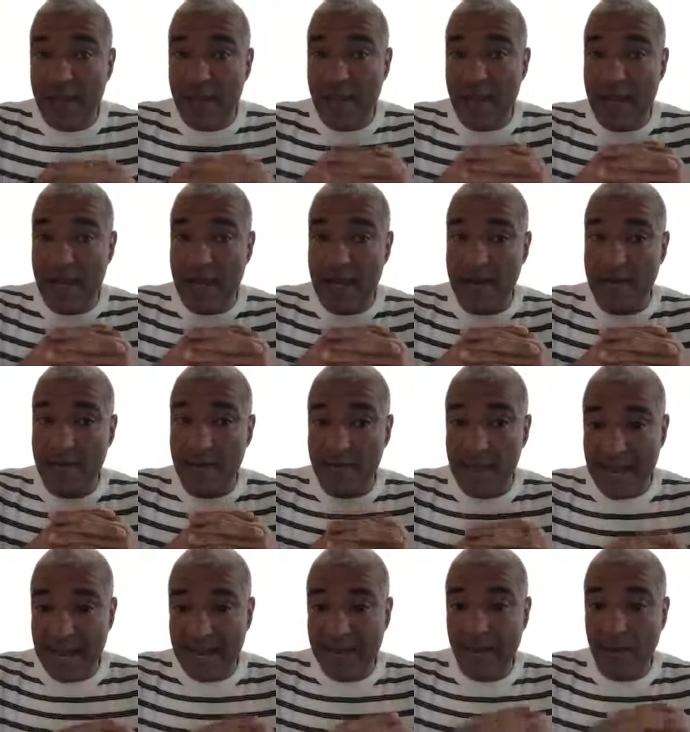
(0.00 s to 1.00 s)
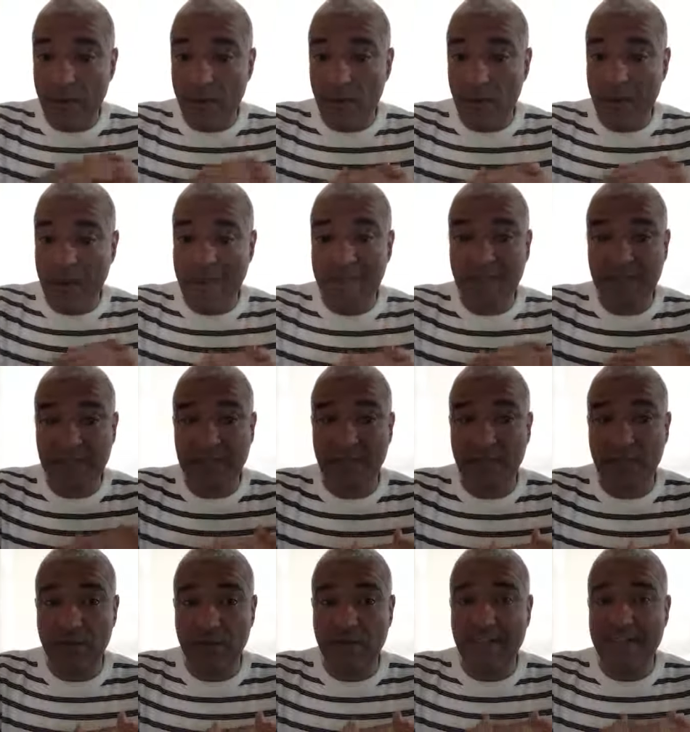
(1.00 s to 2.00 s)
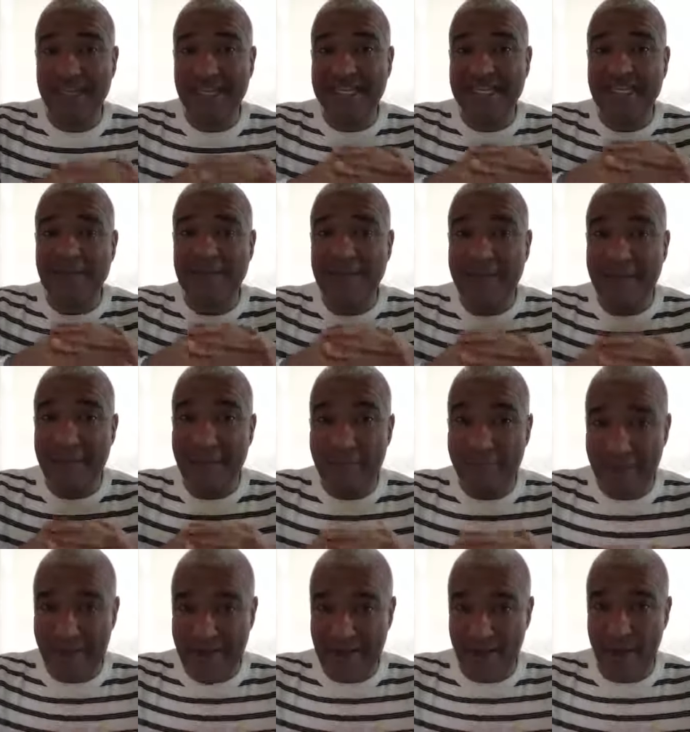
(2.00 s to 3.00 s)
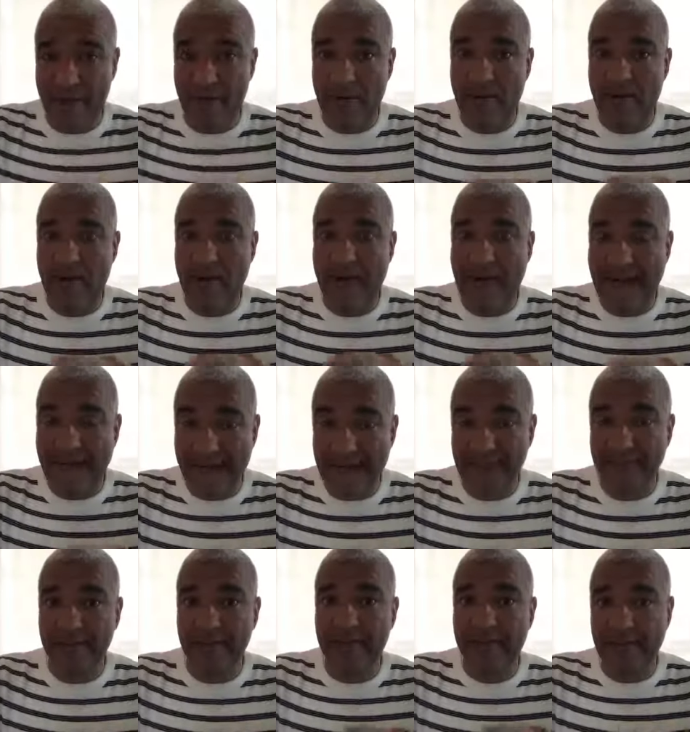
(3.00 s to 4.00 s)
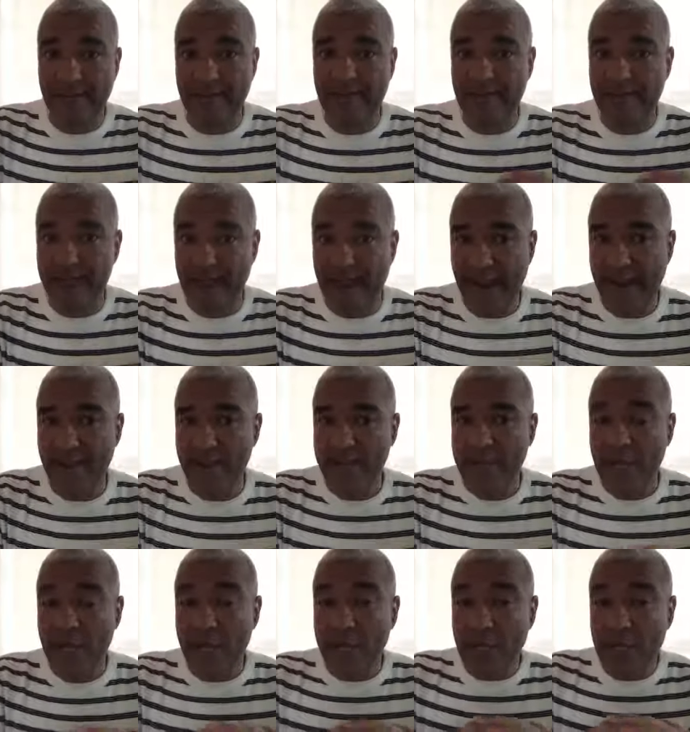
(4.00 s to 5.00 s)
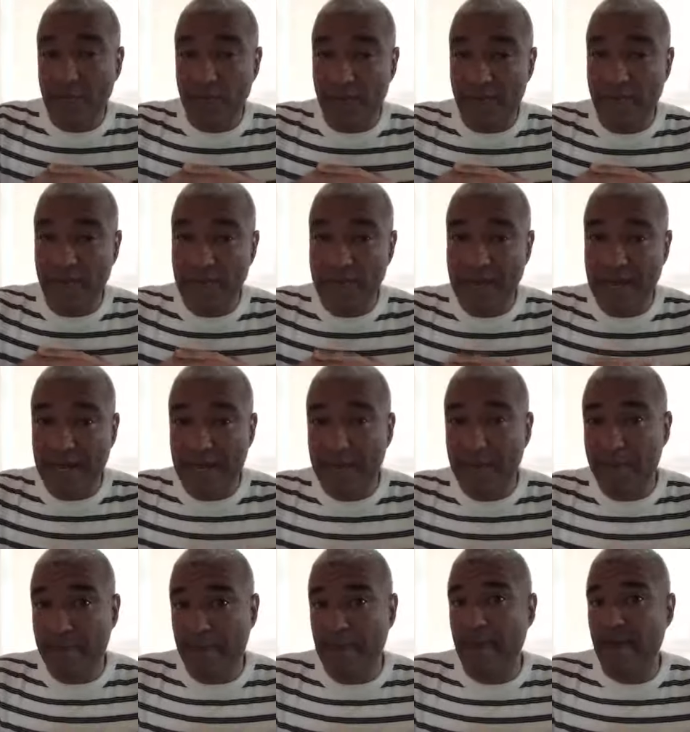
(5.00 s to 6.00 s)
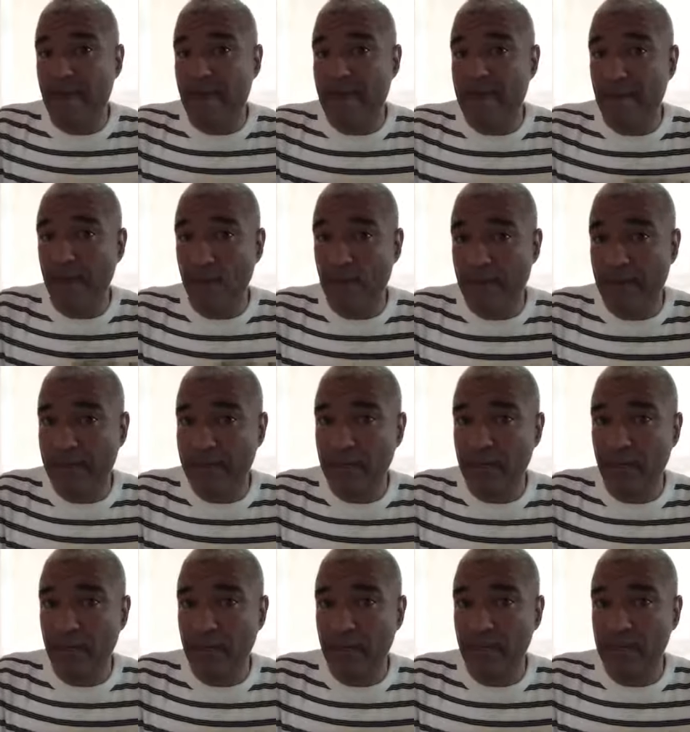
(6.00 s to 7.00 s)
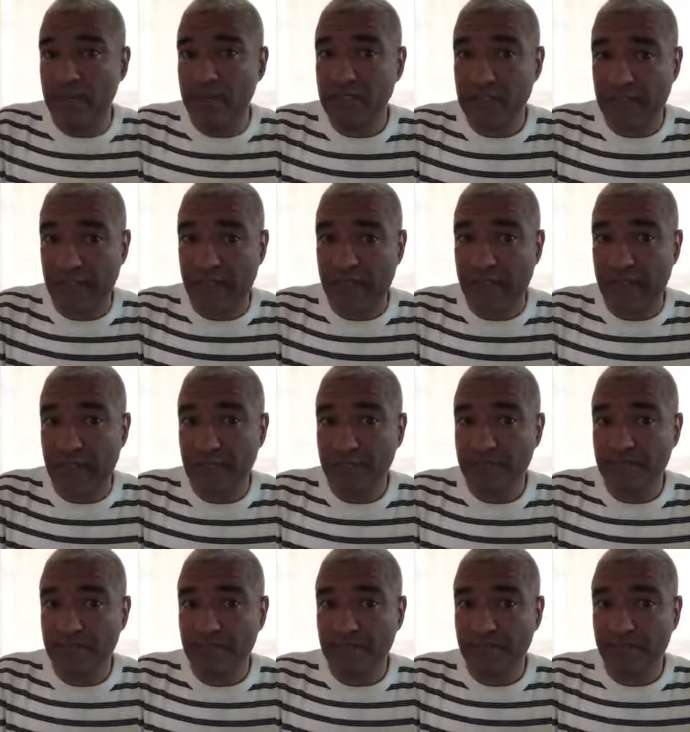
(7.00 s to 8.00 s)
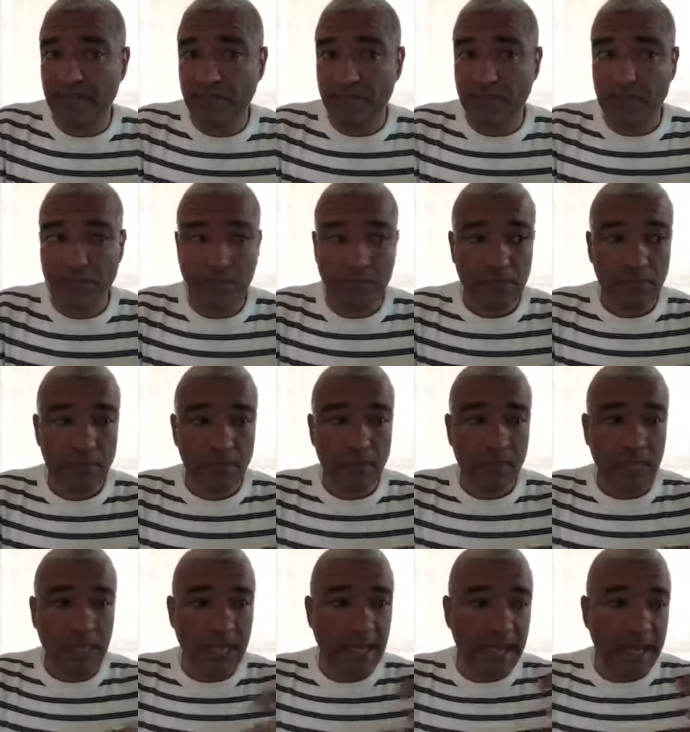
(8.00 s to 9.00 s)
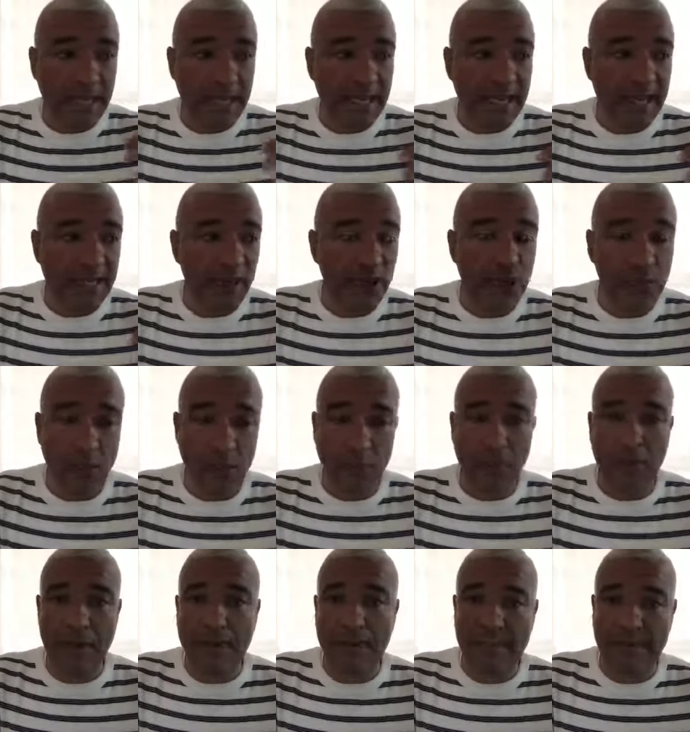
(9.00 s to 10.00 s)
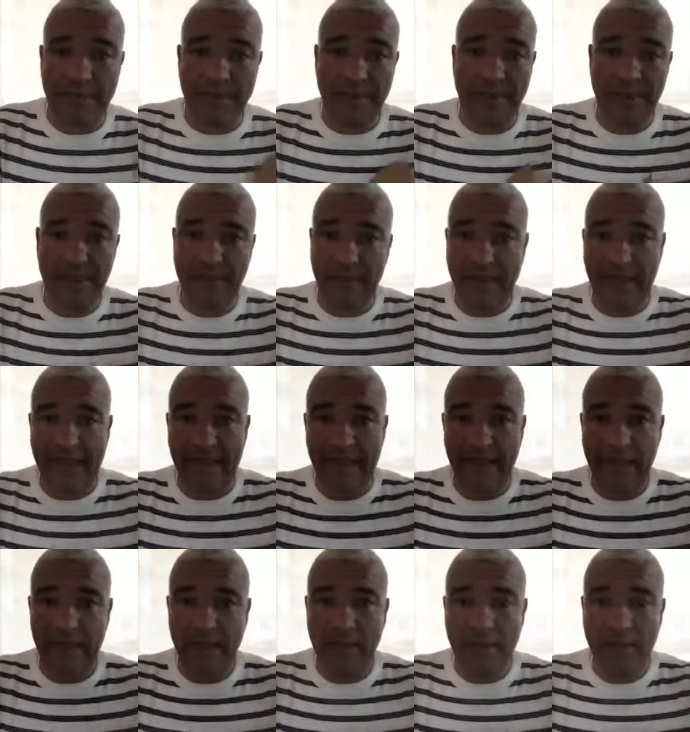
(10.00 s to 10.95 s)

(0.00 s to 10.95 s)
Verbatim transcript: And my goal every single day is to get better at it every day. So if I'm getting better at what I'm doing today, and then tomorrow I'm better than today,